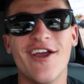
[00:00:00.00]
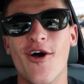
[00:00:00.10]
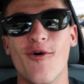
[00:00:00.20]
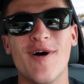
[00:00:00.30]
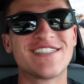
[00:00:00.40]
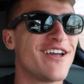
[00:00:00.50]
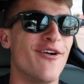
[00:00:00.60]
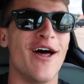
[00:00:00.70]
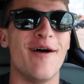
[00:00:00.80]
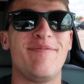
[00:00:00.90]
Hey yo, what's
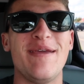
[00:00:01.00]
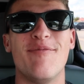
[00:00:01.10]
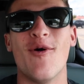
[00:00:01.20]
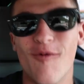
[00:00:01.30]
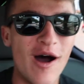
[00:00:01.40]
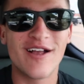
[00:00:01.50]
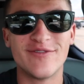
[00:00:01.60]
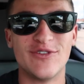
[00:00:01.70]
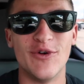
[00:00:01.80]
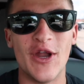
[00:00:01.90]
going on, people?
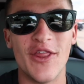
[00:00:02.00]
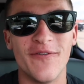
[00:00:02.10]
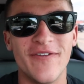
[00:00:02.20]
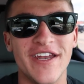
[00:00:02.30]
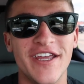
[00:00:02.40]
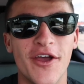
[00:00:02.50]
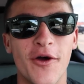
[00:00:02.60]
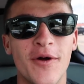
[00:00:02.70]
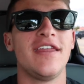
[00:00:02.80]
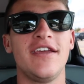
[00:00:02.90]
Welcome to another
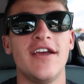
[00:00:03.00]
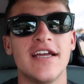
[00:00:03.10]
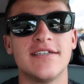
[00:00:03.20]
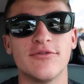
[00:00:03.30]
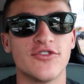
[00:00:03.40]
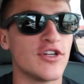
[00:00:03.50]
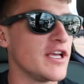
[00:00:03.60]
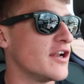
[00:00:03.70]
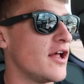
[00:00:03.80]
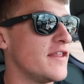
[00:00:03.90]
video. Thank you guys so much for
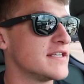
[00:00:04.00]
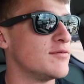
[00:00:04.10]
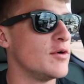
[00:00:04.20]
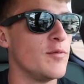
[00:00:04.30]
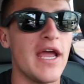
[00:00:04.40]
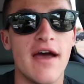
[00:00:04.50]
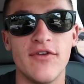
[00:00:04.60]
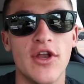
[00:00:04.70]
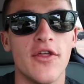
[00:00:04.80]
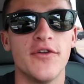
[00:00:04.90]
clicking on this one. We have
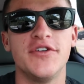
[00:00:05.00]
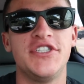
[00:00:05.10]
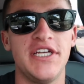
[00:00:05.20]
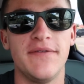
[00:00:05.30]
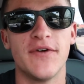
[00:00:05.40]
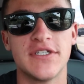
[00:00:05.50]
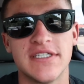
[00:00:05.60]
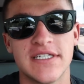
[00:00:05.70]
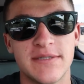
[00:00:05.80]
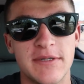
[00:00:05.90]
another cheap
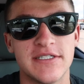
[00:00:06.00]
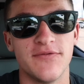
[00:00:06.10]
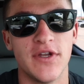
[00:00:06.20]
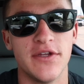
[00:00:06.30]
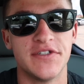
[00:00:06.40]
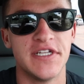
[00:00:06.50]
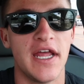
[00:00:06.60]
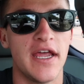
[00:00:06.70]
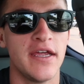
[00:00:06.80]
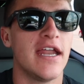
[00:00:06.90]
versus expensive video
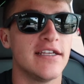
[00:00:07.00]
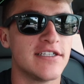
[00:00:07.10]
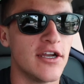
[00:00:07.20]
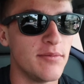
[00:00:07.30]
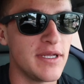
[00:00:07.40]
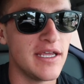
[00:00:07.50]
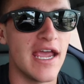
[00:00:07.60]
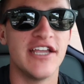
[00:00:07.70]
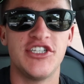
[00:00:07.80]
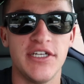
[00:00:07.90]
today, and it's gonna be
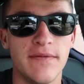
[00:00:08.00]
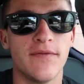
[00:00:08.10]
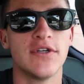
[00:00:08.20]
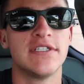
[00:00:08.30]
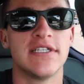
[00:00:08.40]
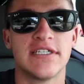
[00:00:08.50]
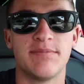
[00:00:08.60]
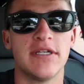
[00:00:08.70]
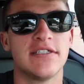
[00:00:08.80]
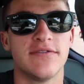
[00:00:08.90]
a cheap versus
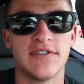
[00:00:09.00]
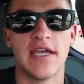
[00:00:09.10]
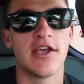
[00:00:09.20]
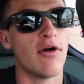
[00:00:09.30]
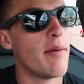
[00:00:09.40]
expensive Senko.